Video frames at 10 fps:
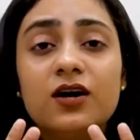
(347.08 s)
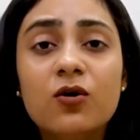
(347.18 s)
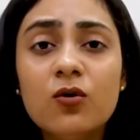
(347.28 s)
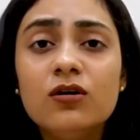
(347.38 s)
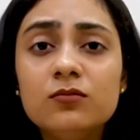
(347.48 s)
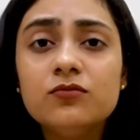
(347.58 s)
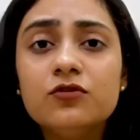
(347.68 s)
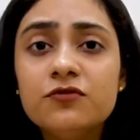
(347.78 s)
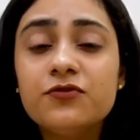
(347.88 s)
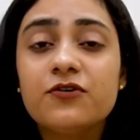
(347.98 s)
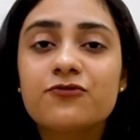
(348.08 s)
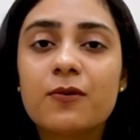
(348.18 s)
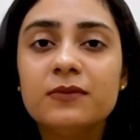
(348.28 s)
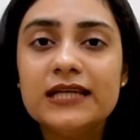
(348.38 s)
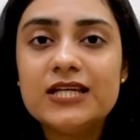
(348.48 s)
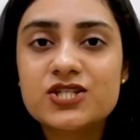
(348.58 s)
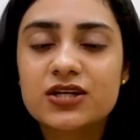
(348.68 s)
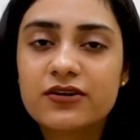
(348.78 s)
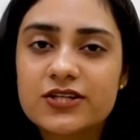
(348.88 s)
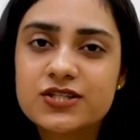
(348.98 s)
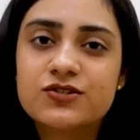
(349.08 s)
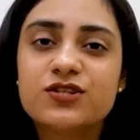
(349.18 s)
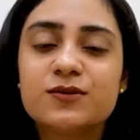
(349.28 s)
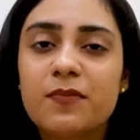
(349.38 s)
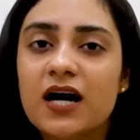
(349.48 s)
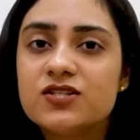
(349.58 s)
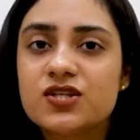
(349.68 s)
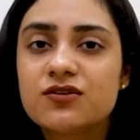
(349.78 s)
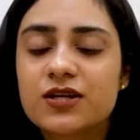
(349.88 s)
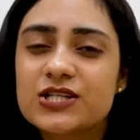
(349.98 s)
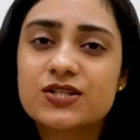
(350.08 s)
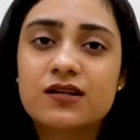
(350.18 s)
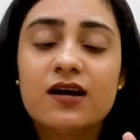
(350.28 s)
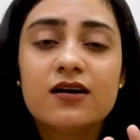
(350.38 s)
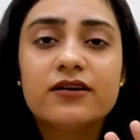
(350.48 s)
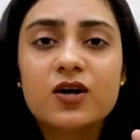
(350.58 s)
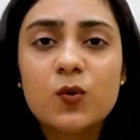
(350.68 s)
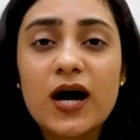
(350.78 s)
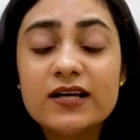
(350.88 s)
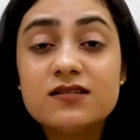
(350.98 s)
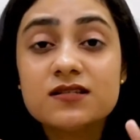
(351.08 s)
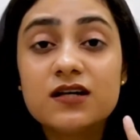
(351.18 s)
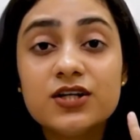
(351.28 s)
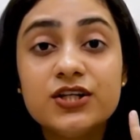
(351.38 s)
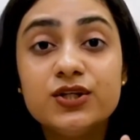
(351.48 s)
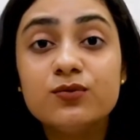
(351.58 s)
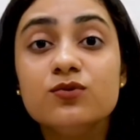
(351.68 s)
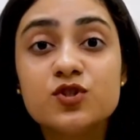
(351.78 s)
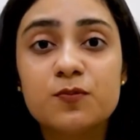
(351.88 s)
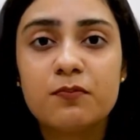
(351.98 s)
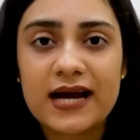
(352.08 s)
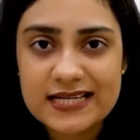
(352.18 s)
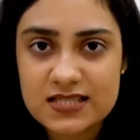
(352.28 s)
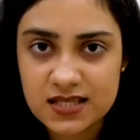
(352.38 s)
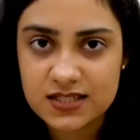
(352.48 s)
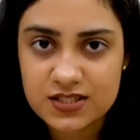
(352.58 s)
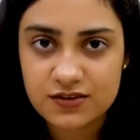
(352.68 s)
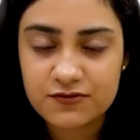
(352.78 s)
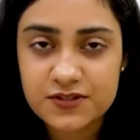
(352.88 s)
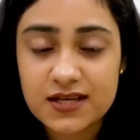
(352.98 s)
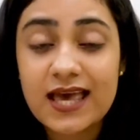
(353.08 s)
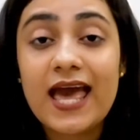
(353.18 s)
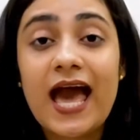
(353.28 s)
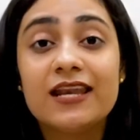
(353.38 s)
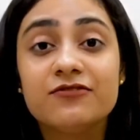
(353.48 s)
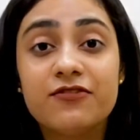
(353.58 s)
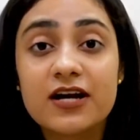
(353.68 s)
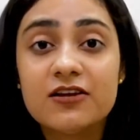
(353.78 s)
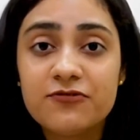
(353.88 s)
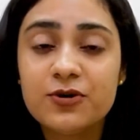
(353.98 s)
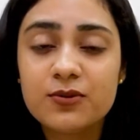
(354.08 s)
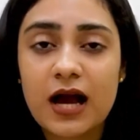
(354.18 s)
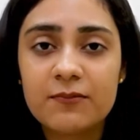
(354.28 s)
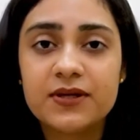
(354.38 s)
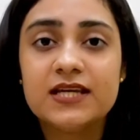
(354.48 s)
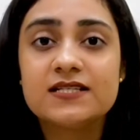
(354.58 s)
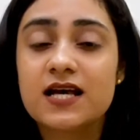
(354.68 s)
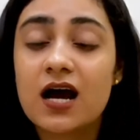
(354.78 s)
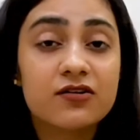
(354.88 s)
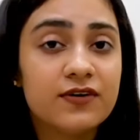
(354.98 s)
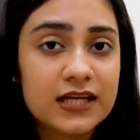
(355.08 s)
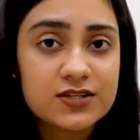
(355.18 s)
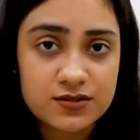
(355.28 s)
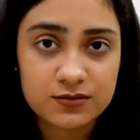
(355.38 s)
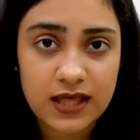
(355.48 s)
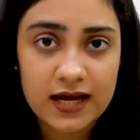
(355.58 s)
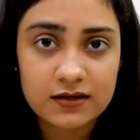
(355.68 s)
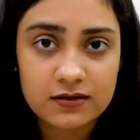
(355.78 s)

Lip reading: whole move from lead generation to demand generation requires a huge mindset shift, and very few companies are willing to do that.